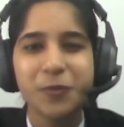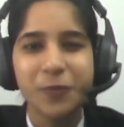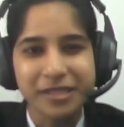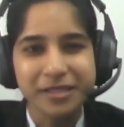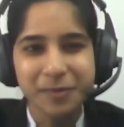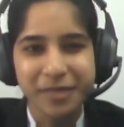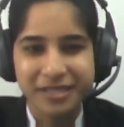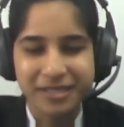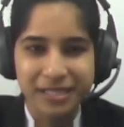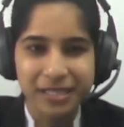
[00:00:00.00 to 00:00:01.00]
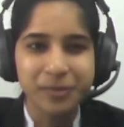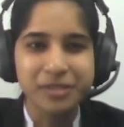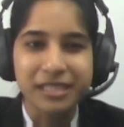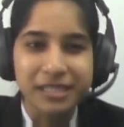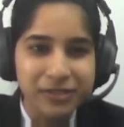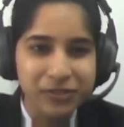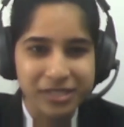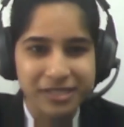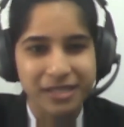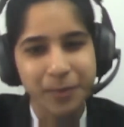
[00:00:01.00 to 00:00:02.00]
to welcome the esteemed
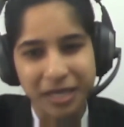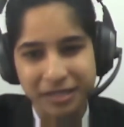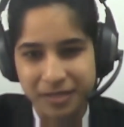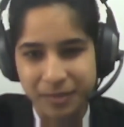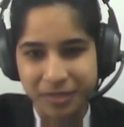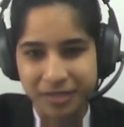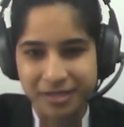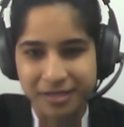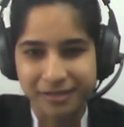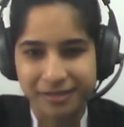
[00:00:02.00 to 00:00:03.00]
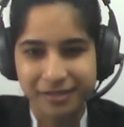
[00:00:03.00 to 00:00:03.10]
dignitaries and participants.